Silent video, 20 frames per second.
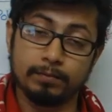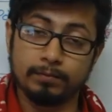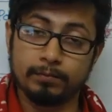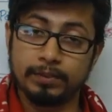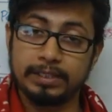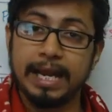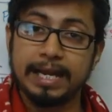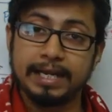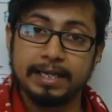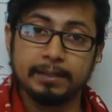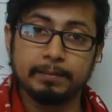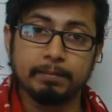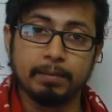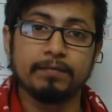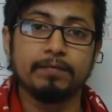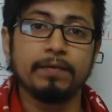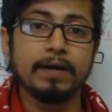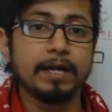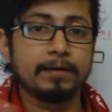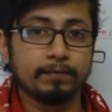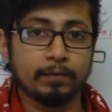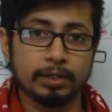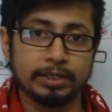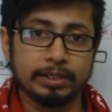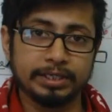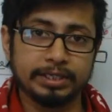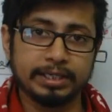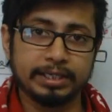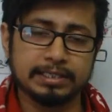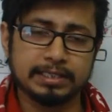with adding buffer at
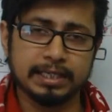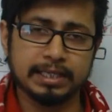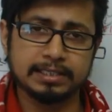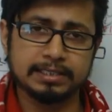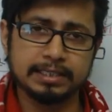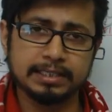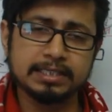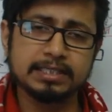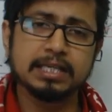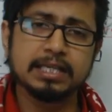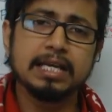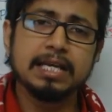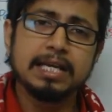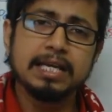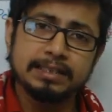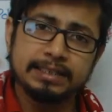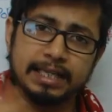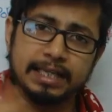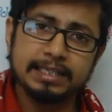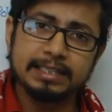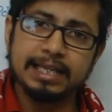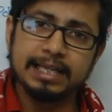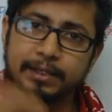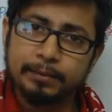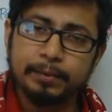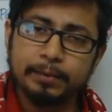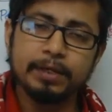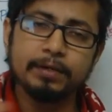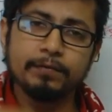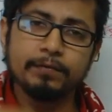40 degrees Celsius, then the
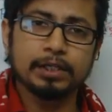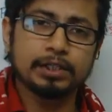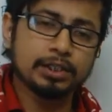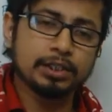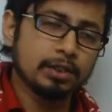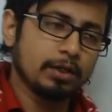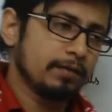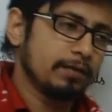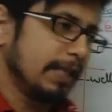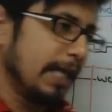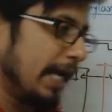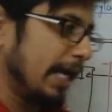liquid version of